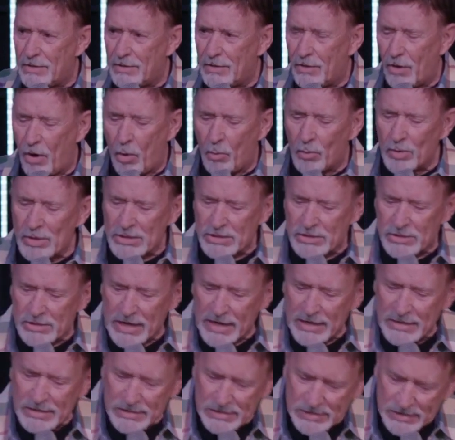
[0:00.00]
always
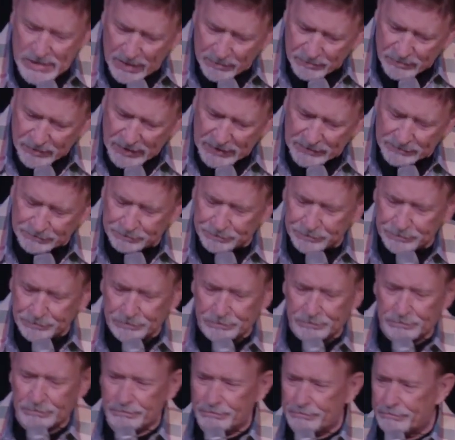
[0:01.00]
takes something
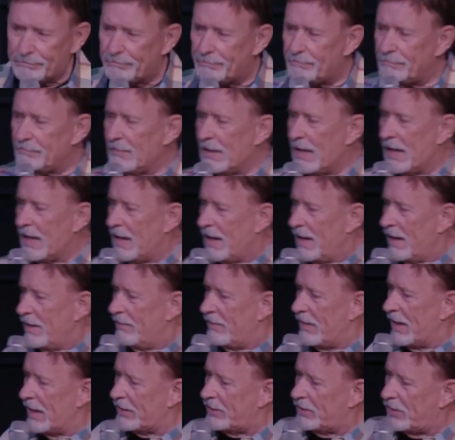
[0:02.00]

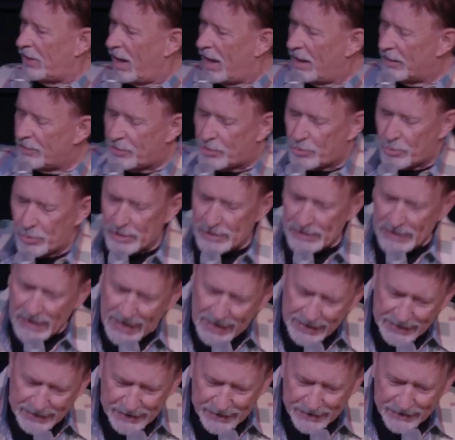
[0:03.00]
that God
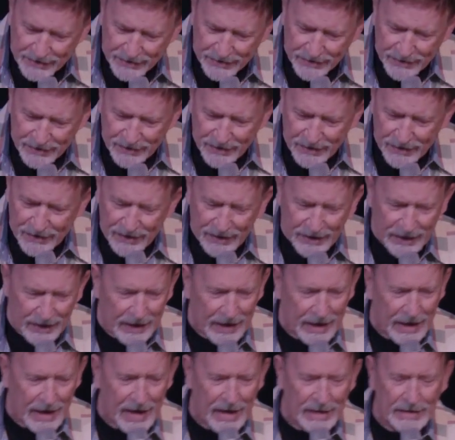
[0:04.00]
created,
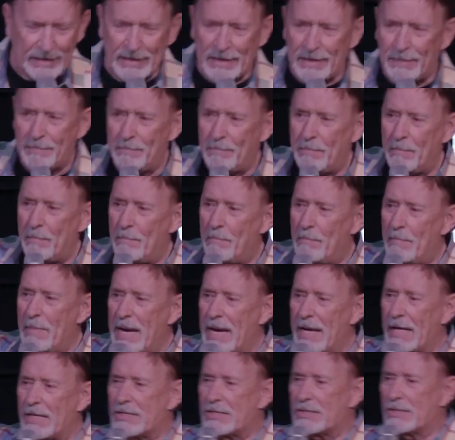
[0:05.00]
and he
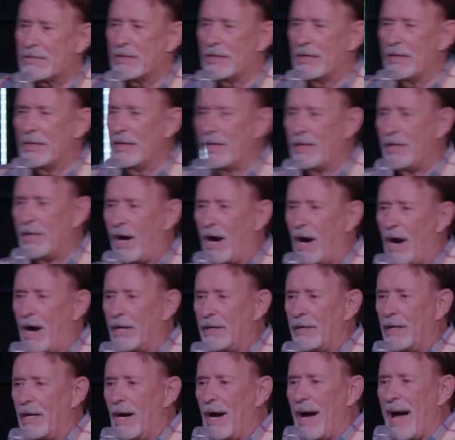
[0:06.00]
makes God
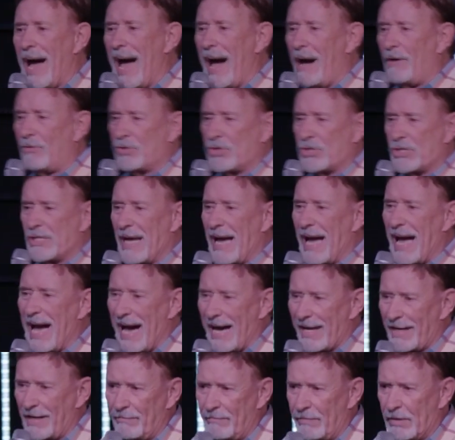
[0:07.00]
a house
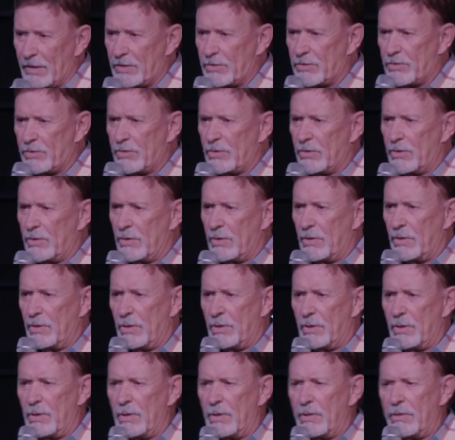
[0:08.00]
out of it.
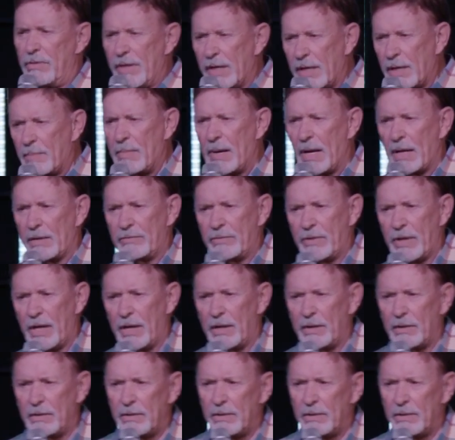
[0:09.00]
Think about that.